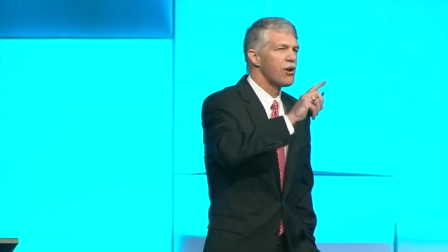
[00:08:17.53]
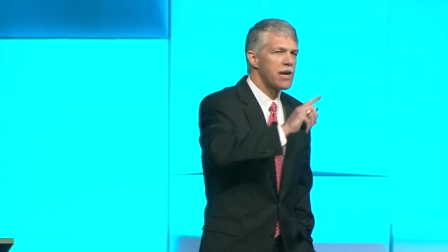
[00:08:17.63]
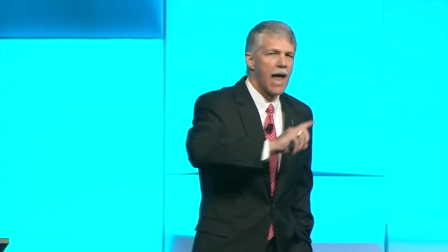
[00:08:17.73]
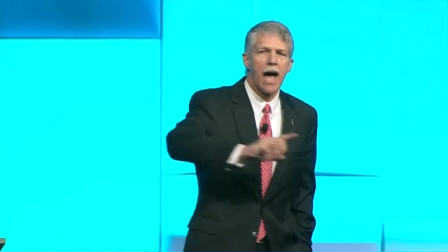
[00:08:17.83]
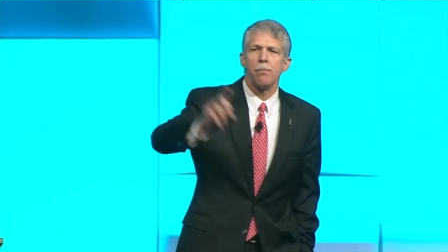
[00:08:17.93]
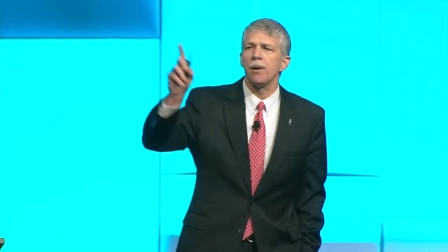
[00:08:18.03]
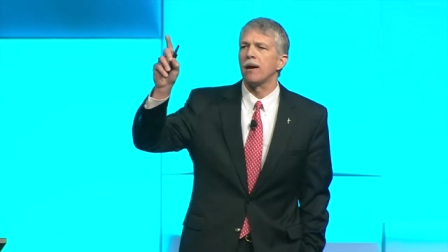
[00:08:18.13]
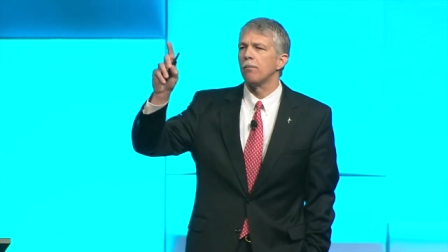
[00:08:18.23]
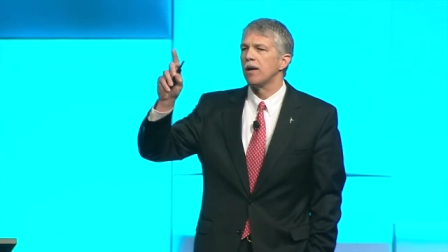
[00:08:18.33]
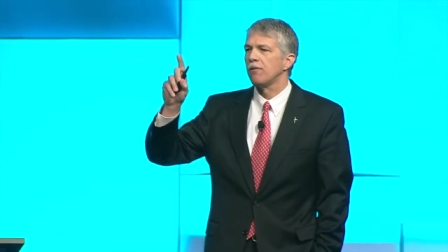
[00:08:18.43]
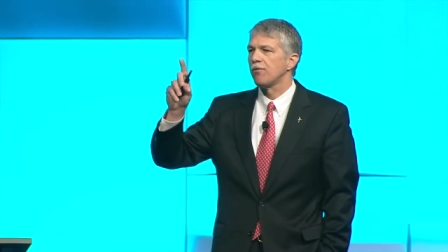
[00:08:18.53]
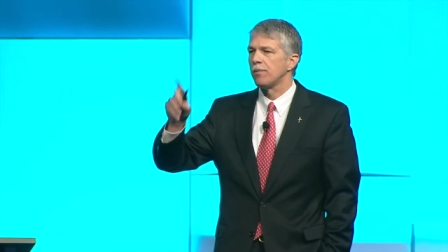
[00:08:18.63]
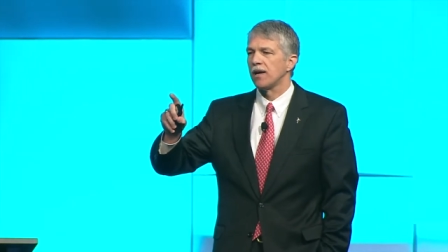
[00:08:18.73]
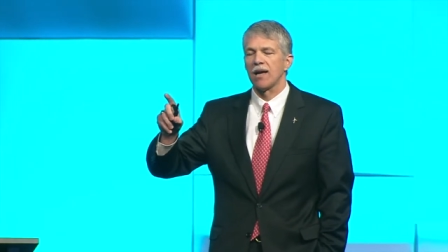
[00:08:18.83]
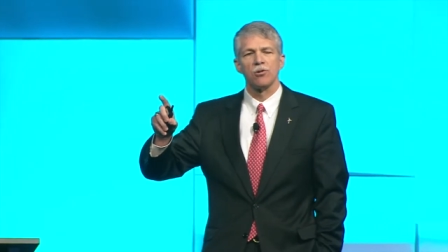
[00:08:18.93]
not being emitted from
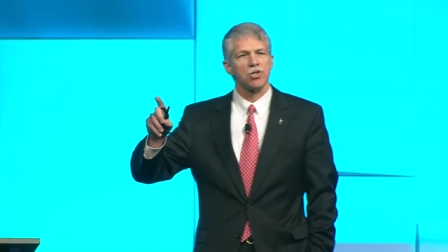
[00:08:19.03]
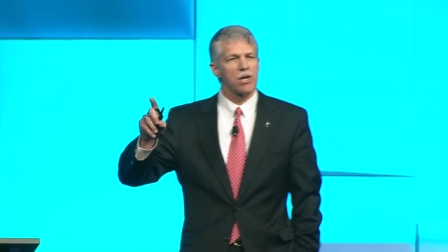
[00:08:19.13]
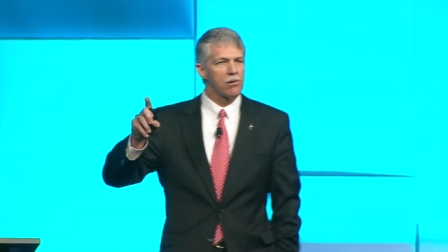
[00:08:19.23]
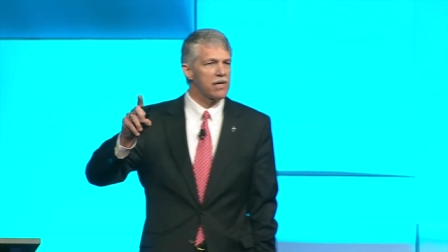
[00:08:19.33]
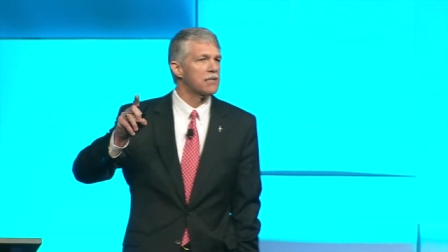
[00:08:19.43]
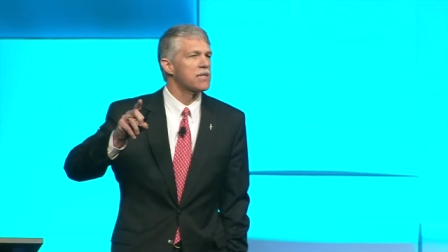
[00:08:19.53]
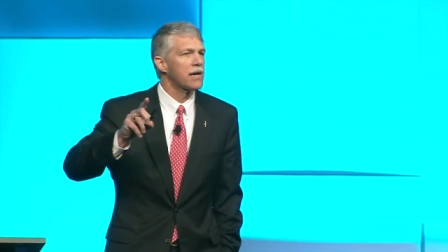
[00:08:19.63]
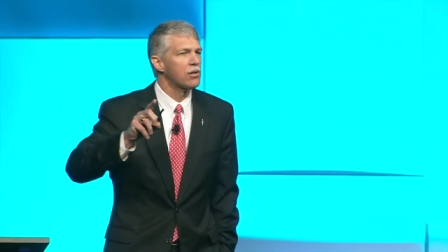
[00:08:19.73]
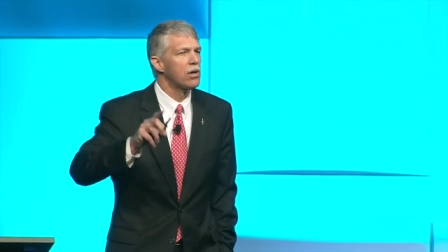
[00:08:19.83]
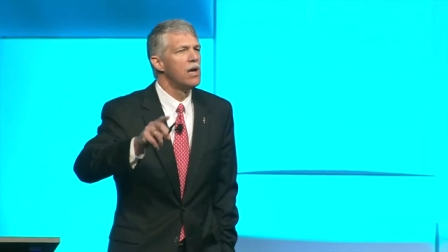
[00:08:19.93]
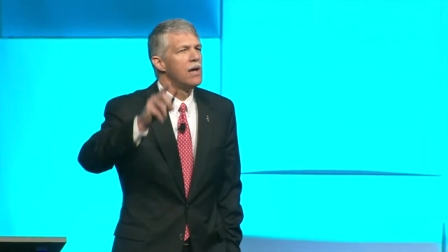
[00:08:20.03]
the electric generating sector